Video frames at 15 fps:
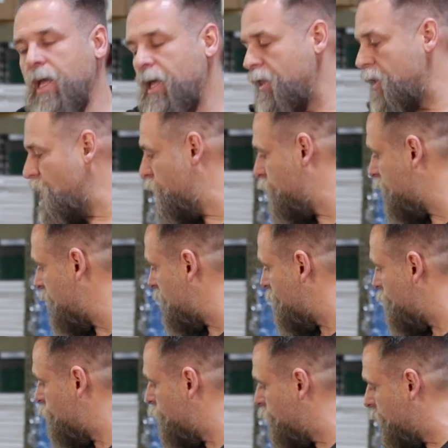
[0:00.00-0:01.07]
and then you can get
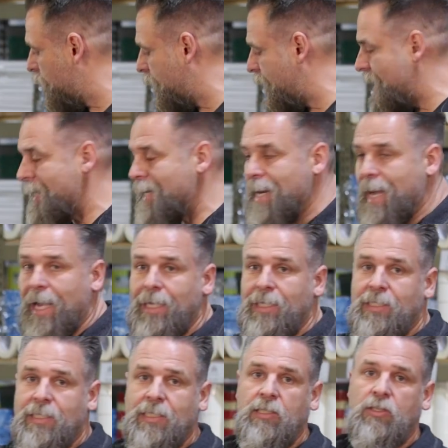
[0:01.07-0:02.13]
a really
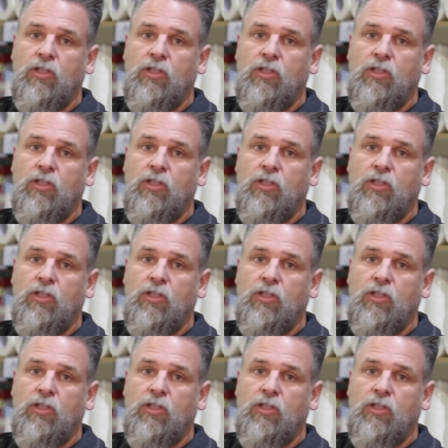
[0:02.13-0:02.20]
nice,